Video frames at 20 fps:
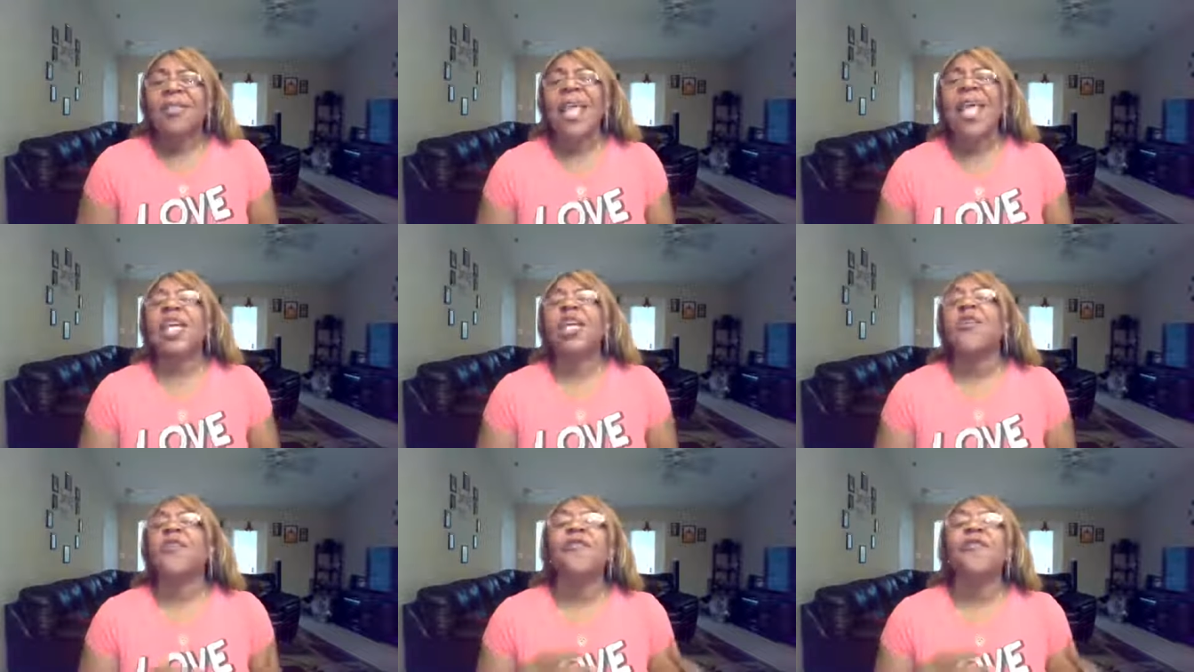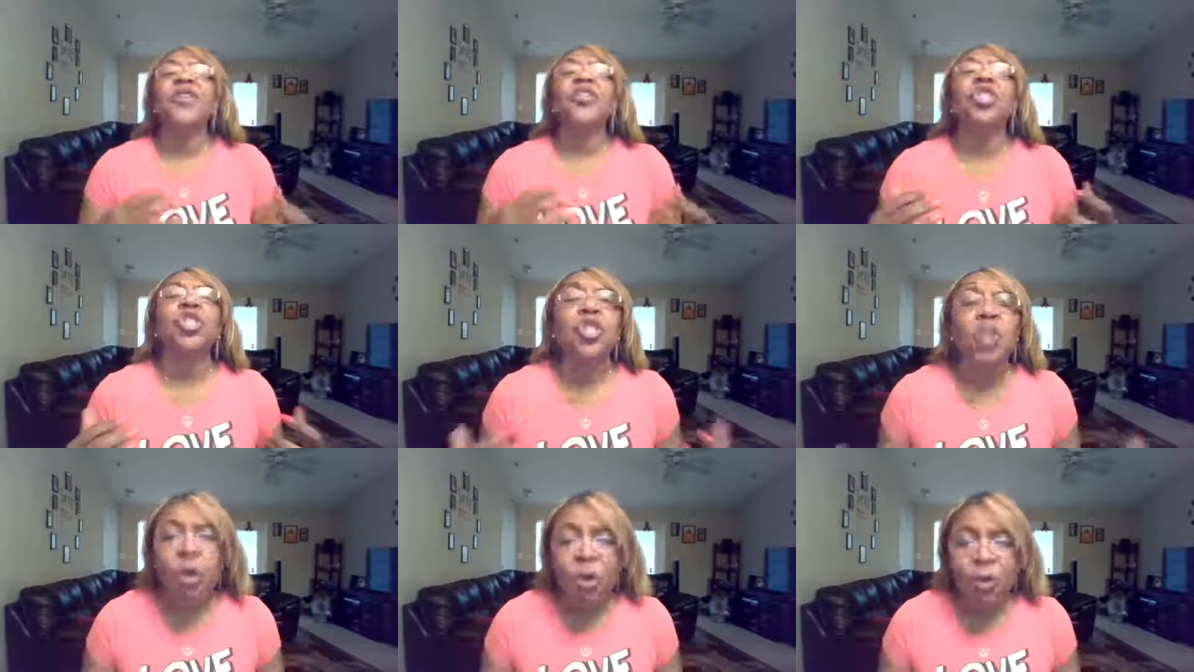Thank you
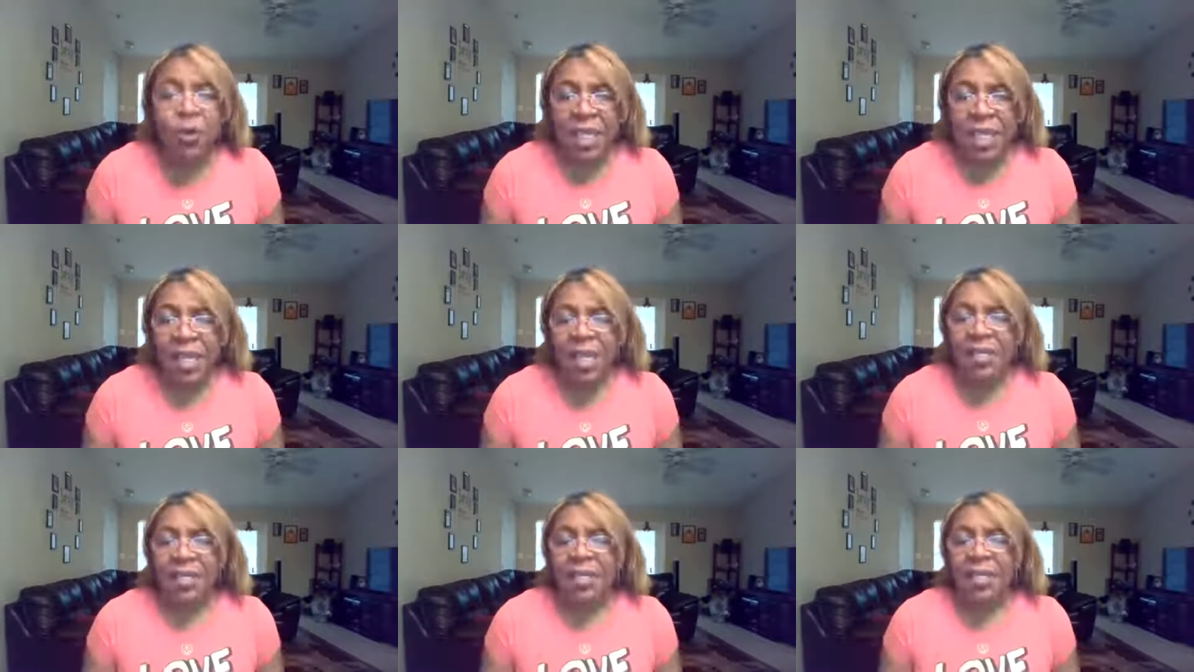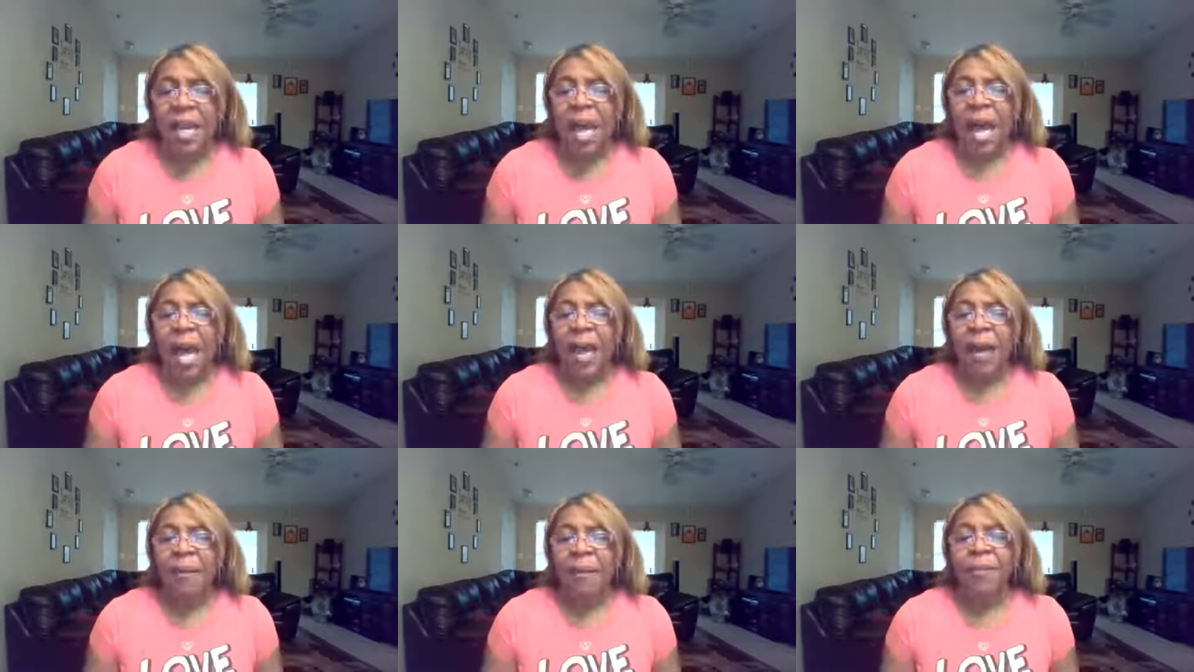for choosing us,
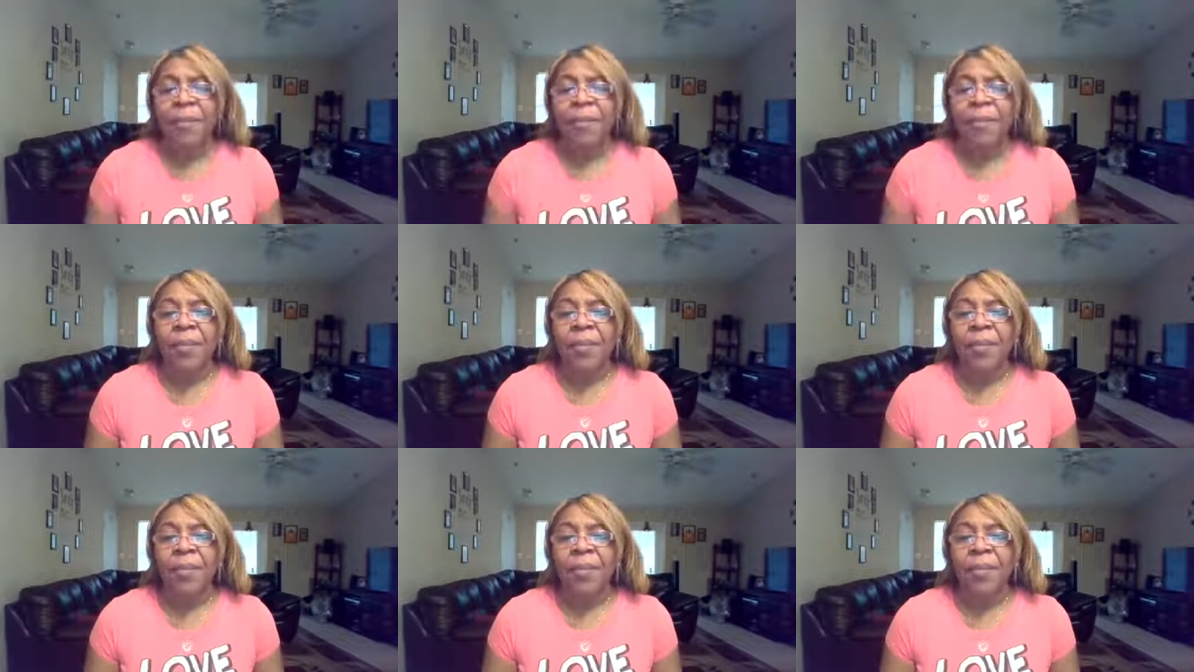God.